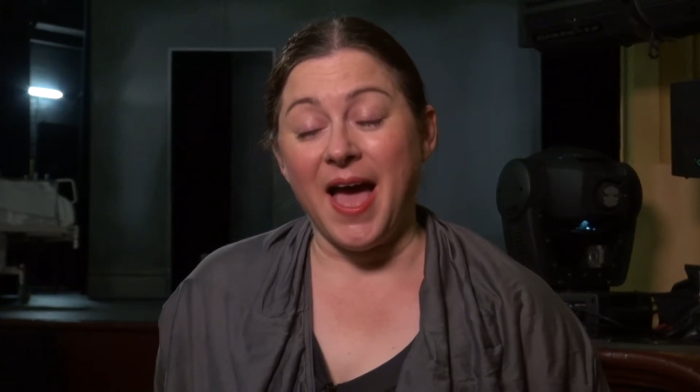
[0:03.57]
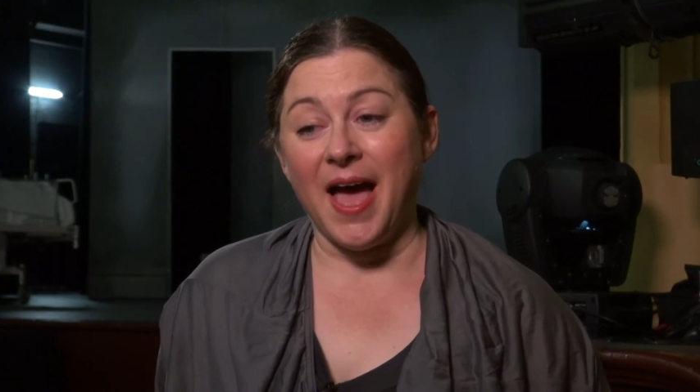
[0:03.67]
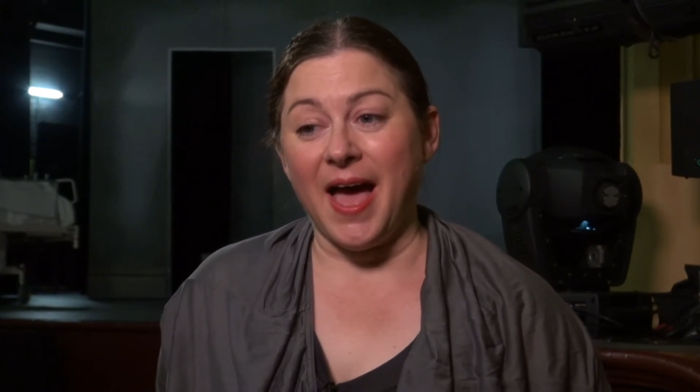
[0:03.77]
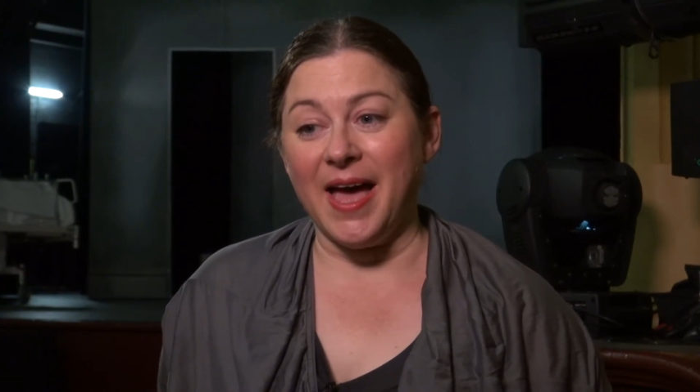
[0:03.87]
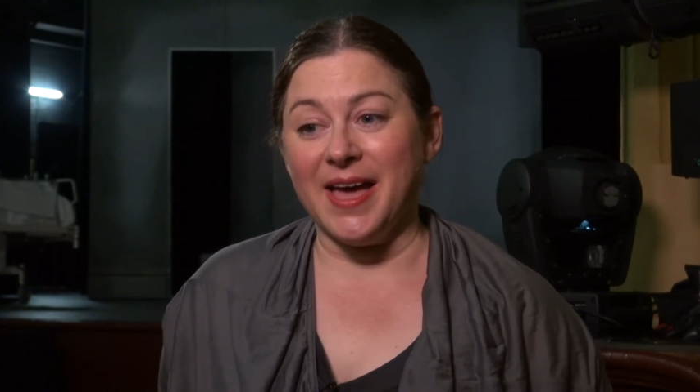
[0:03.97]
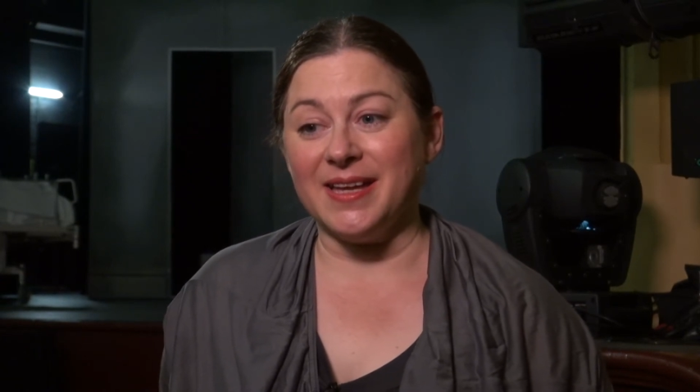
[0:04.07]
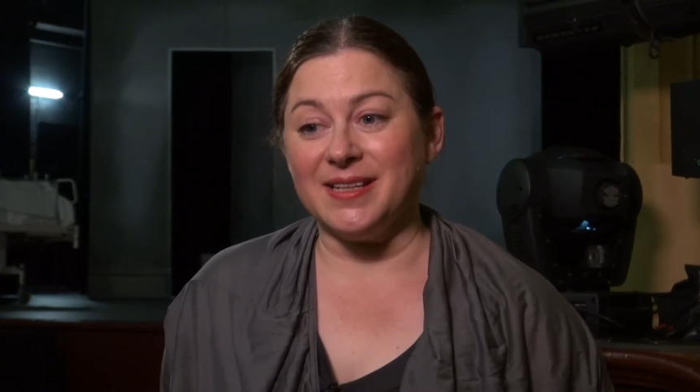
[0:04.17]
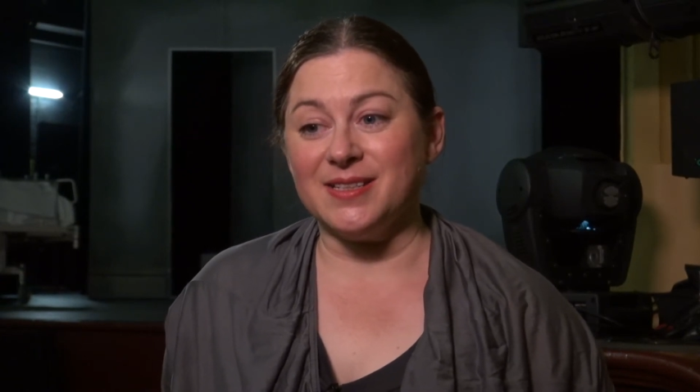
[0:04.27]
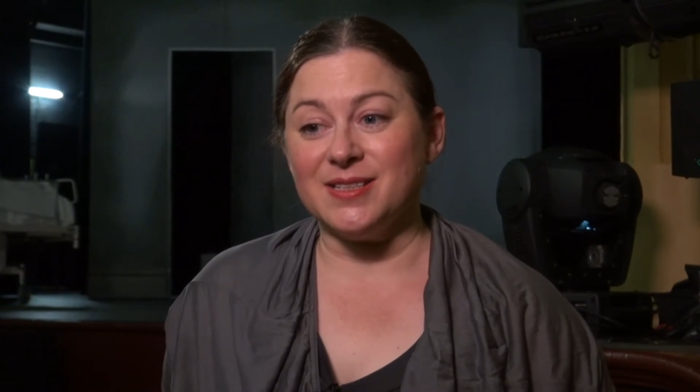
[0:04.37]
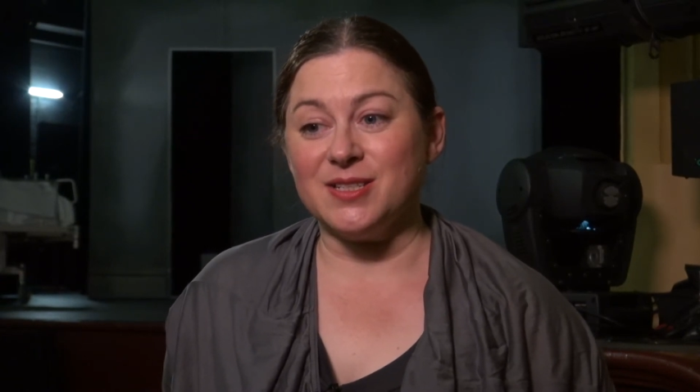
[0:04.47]

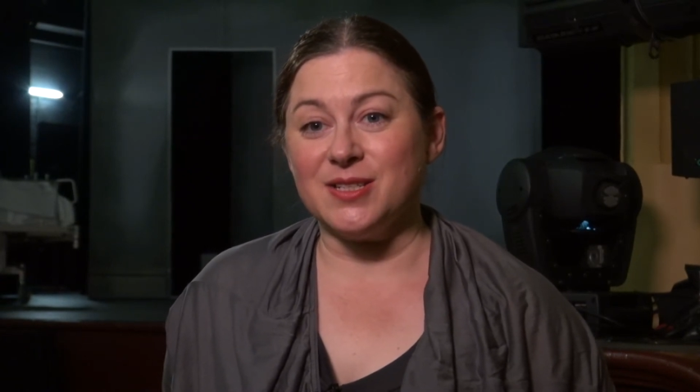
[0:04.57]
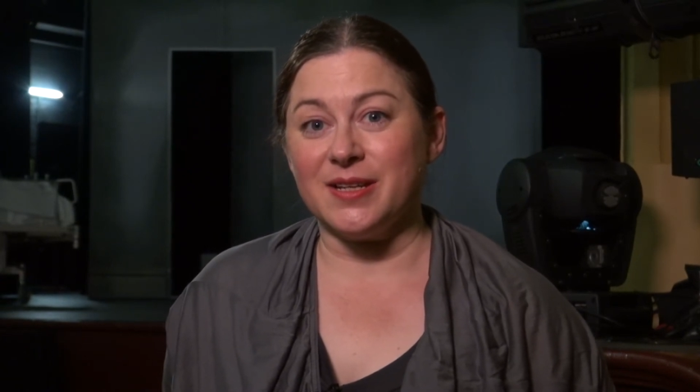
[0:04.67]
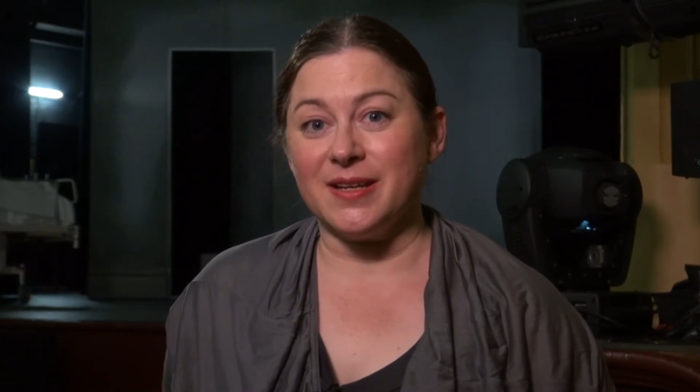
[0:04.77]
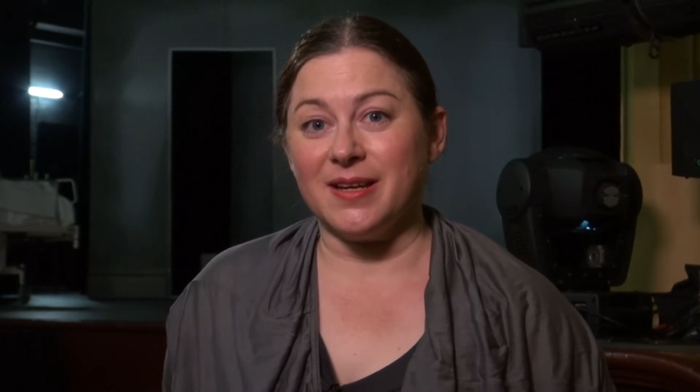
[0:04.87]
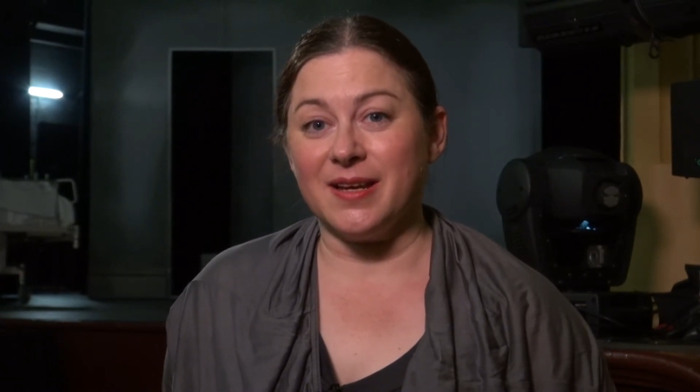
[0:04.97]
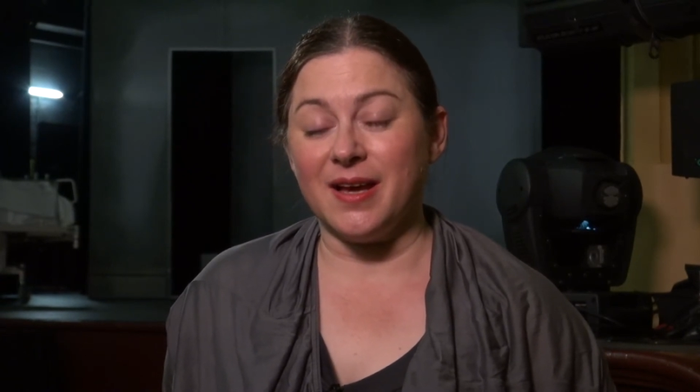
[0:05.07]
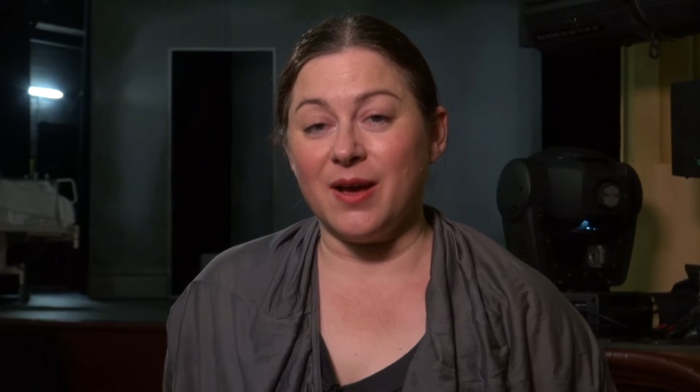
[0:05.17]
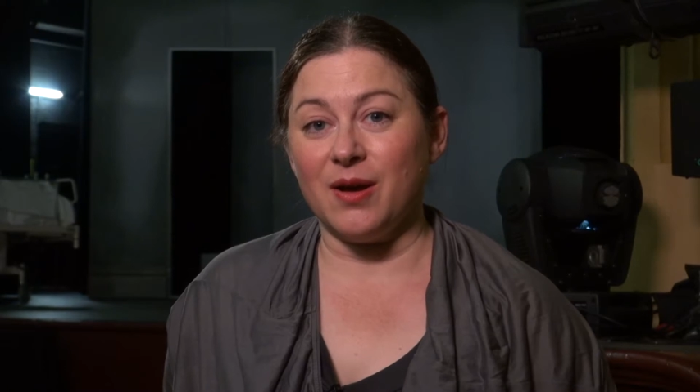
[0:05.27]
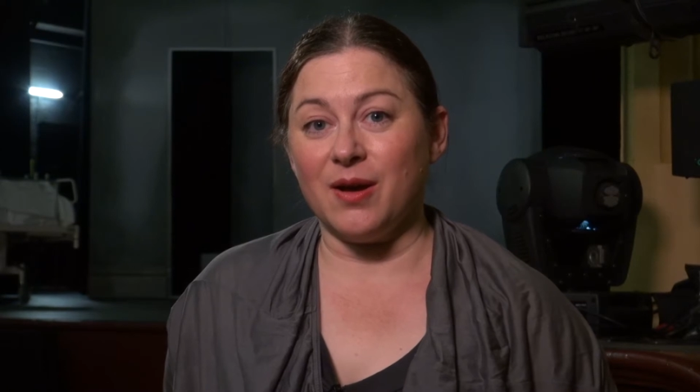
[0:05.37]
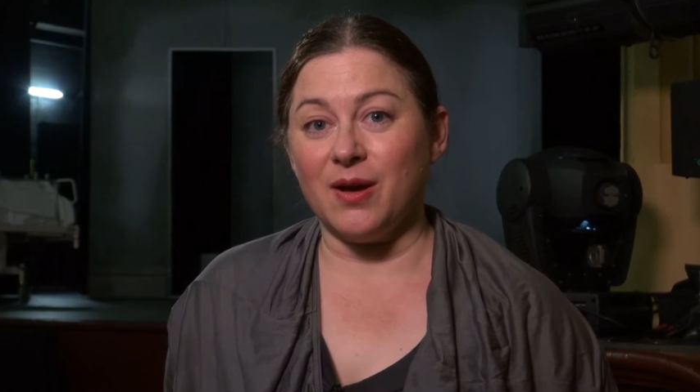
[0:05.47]
and
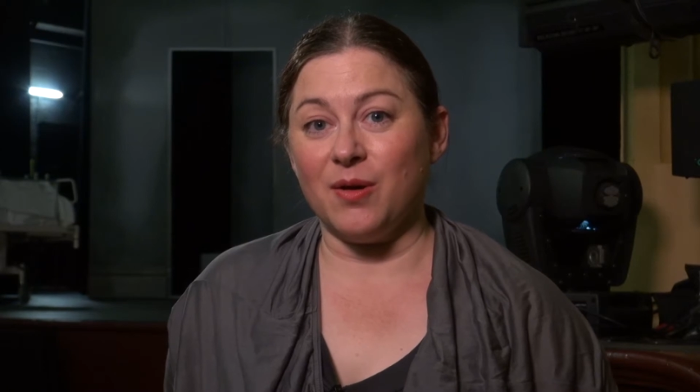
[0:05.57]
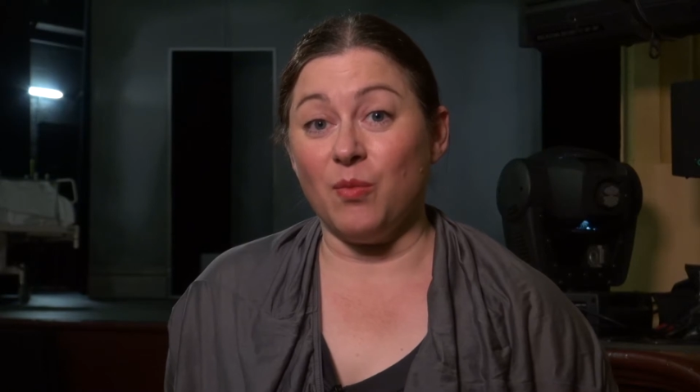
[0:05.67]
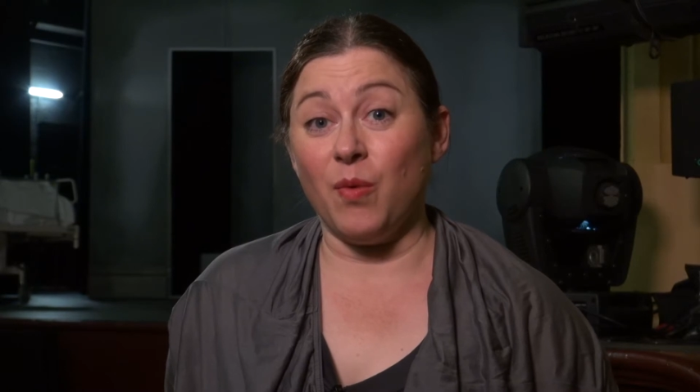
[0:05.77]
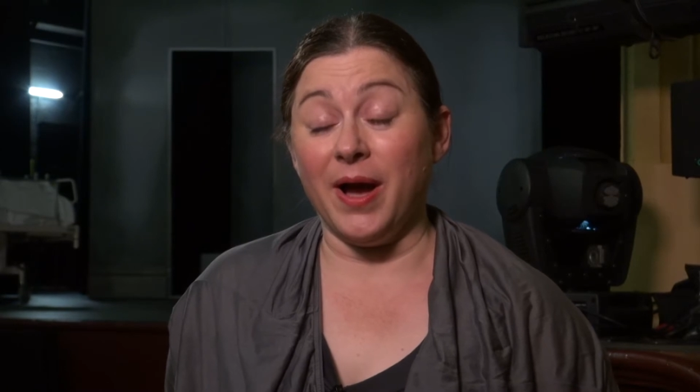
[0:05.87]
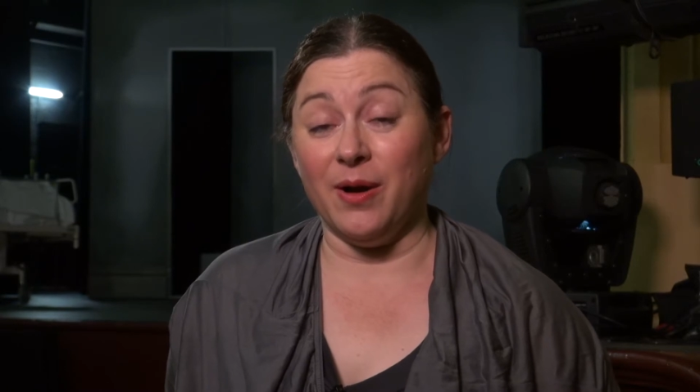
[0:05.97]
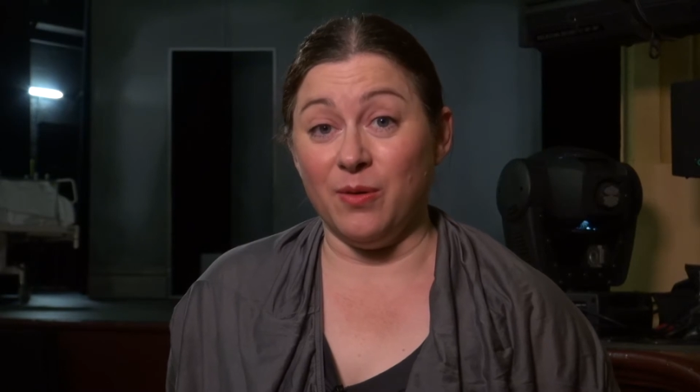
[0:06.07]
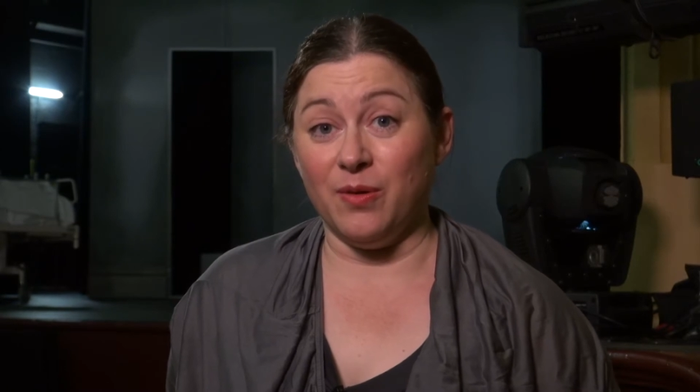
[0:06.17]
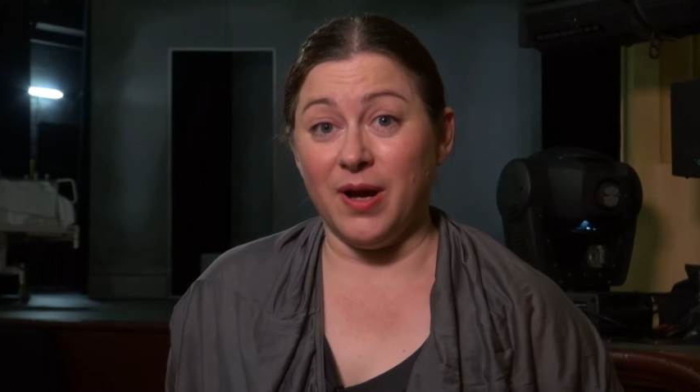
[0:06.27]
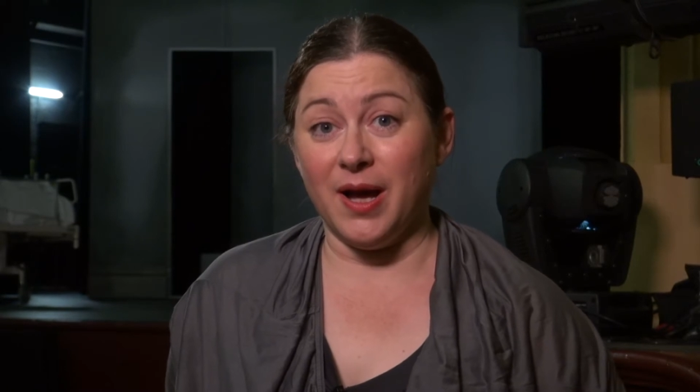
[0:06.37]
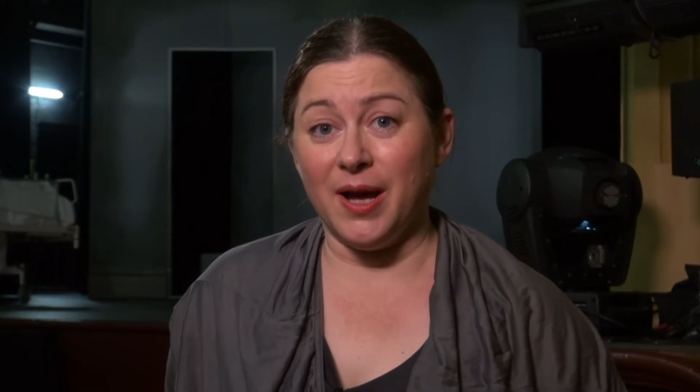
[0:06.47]
wow,
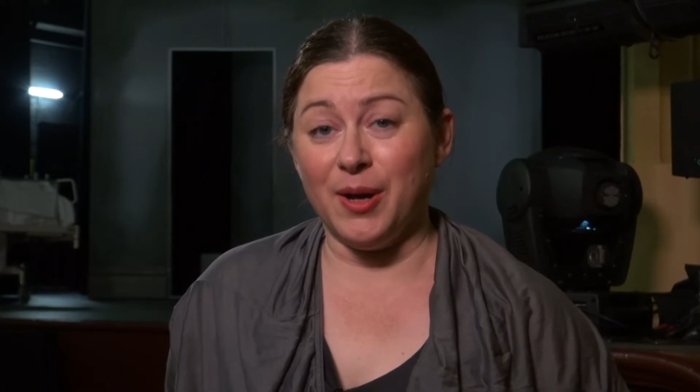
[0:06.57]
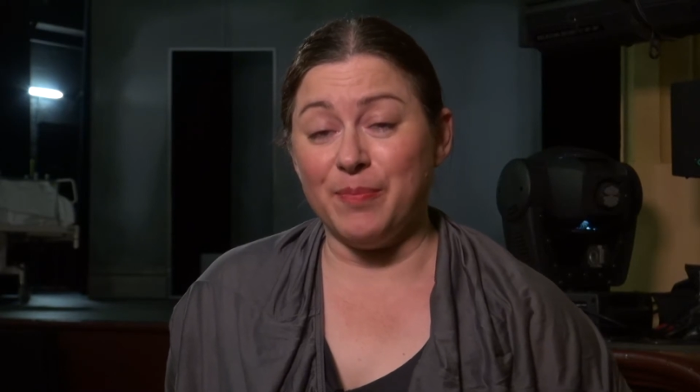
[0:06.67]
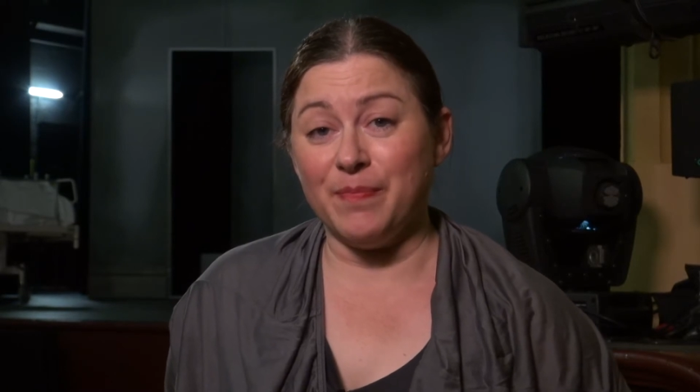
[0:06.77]
a